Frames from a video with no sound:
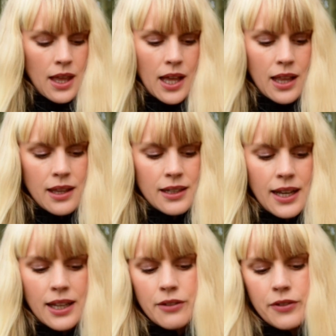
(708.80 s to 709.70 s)
and the
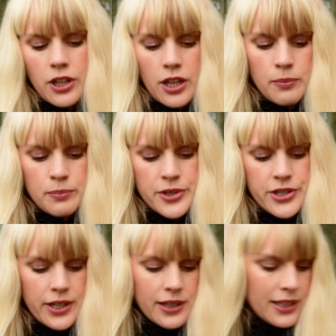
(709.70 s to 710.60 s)
Nine of Cups
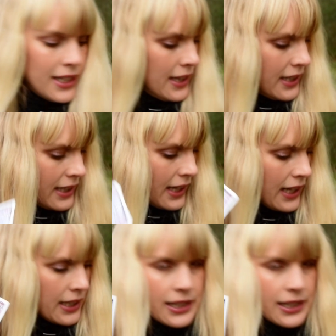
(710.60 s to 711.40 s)
underneath the deck.